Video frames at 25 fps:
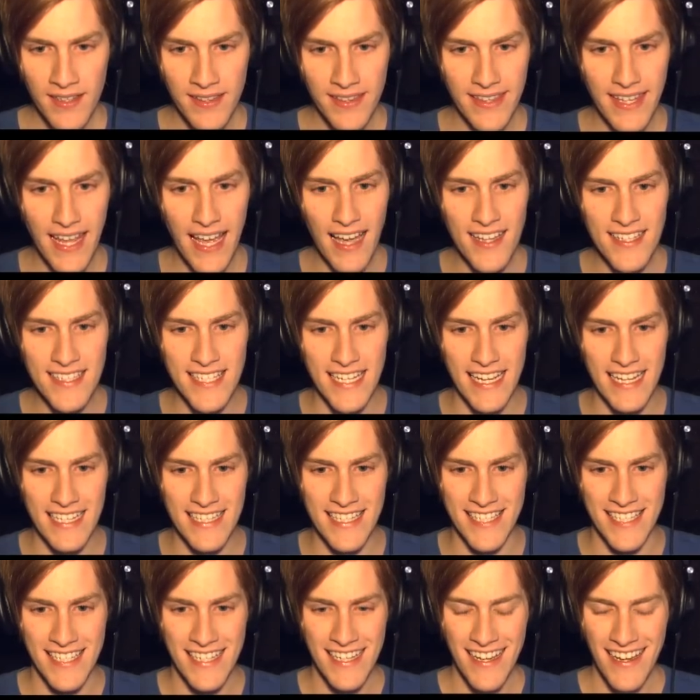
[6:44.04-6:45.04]
nailed
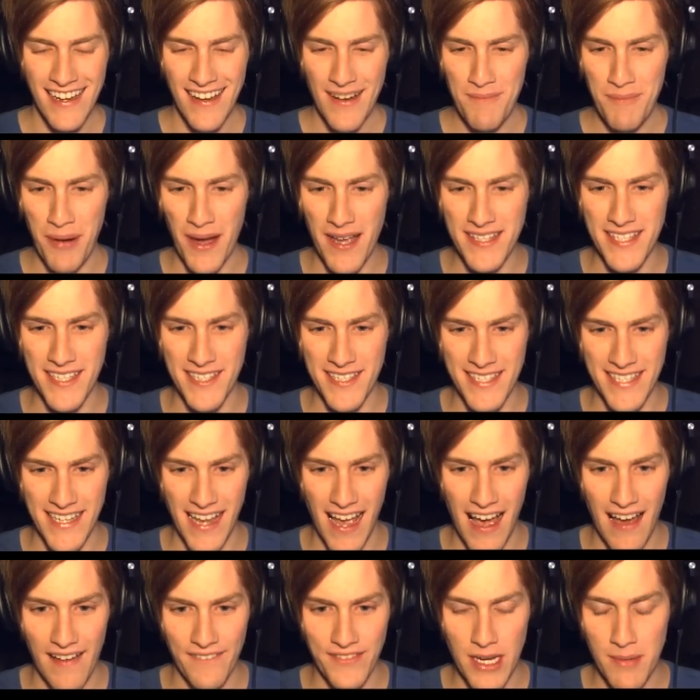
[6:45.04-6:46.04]
it. Puzzle
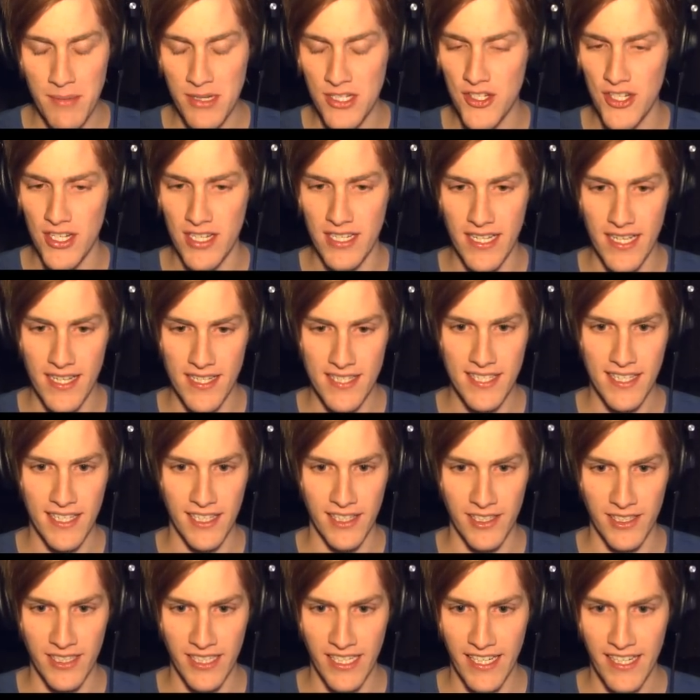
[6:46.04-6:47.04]
solved. I'm a genius,
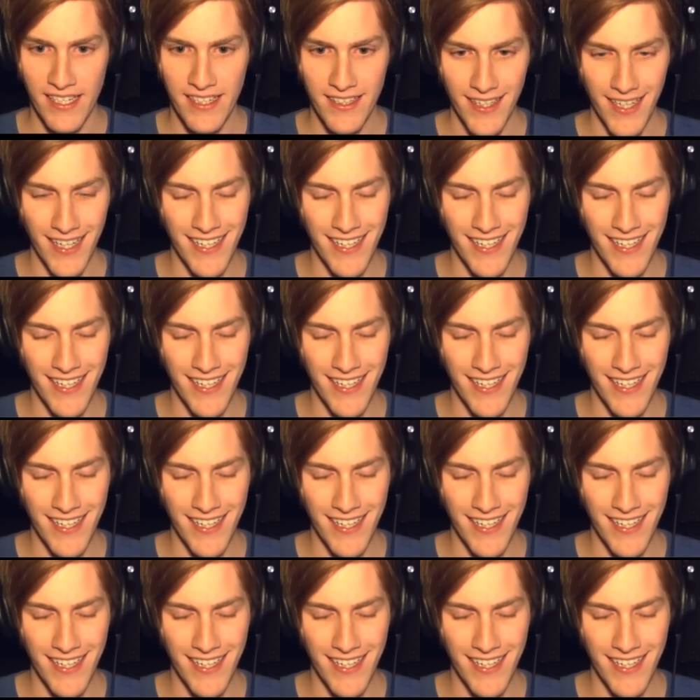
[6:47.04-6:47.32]
clearly.